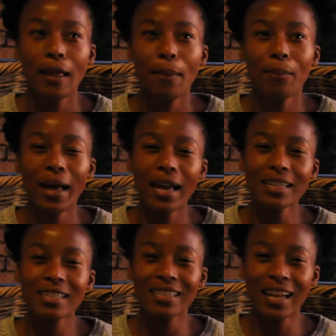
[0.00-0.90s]
My
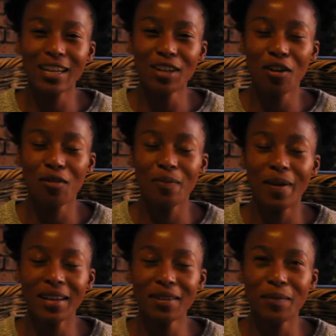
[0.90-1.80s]
understanding of
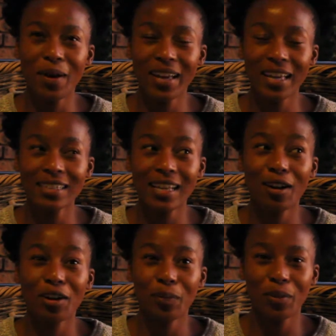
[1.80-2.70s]
money markets, I
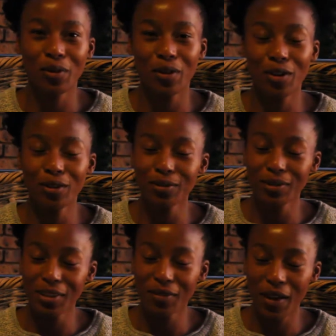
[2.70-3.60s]
could be wrong.
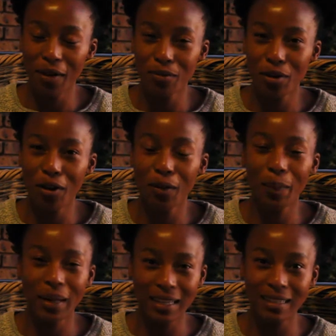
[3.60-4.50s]
If I'm wrong,
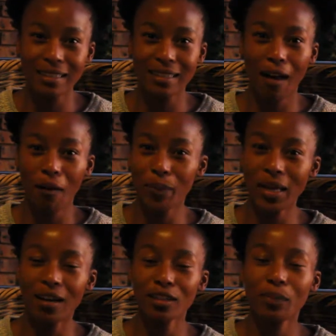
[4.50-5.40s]
please help me
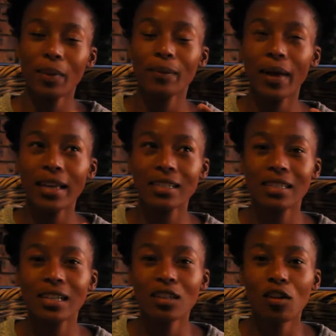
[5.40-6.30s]
out, but my
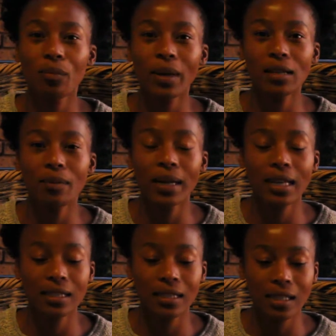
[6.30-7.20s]
understanding of money
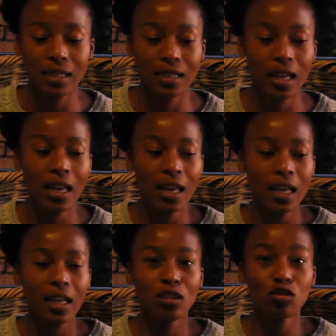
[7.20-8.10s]
markets is
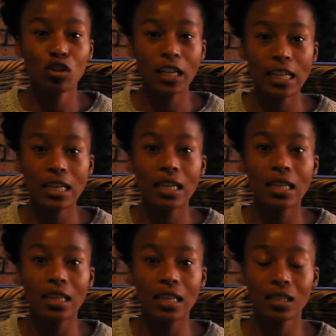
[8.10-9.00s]
usually
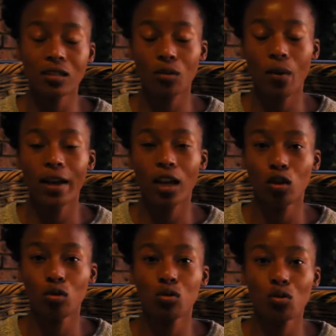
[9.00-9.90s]
these require
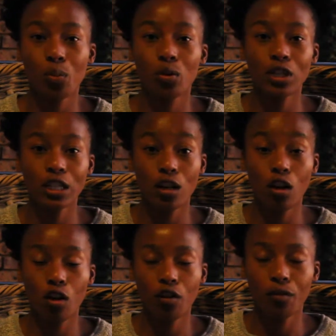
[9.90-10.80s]
you to put in
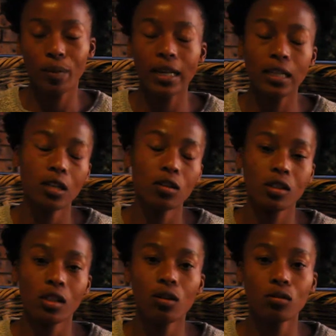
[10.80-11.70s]
a lot of money
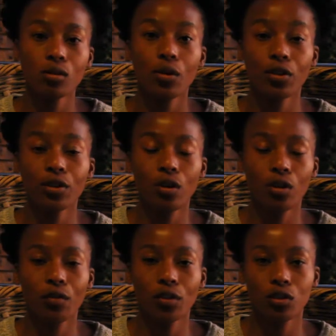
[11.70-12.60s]
because they also earn a
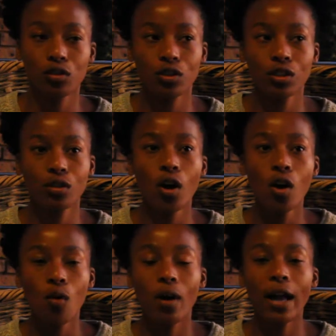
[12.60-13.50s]
lot of interest.
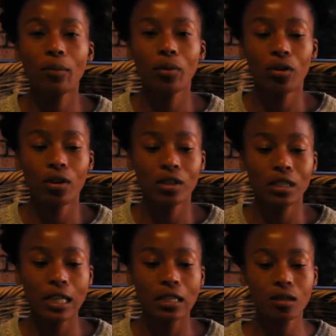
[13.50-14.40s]
Why? Because
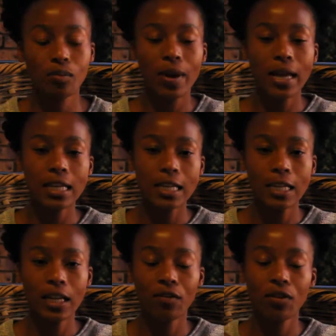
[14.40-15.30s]
it's
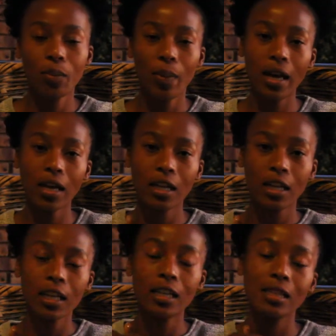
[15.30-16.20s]
money. If the bank
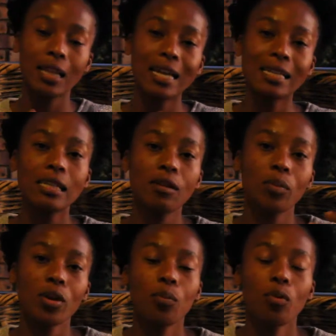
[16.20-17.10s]
is lending
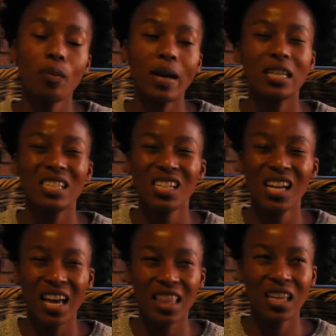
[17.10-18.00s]
people money,
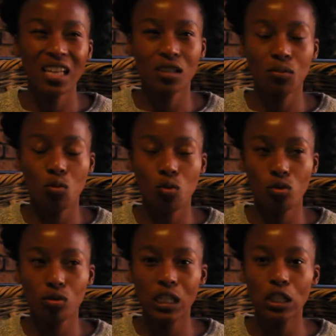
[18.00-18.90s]
I think it's
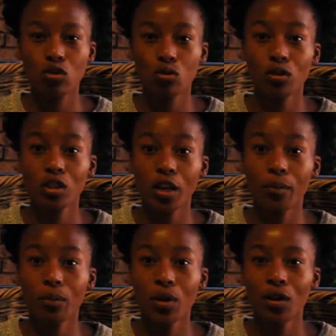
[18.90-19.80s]
mostly
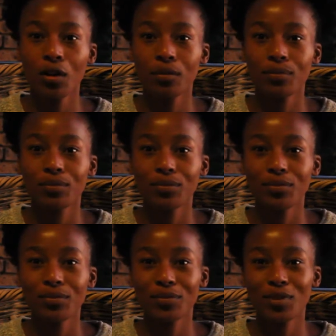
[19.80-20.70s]
short-term
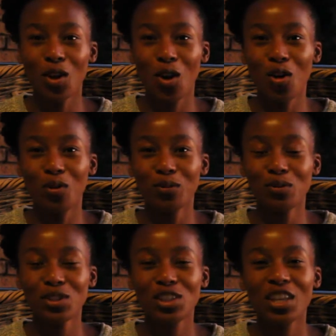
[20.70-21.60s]

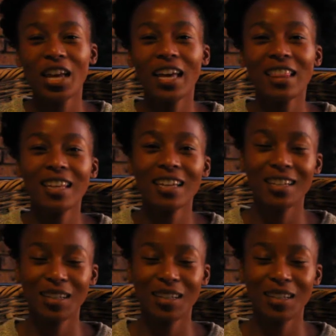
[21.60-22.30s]
loans. I think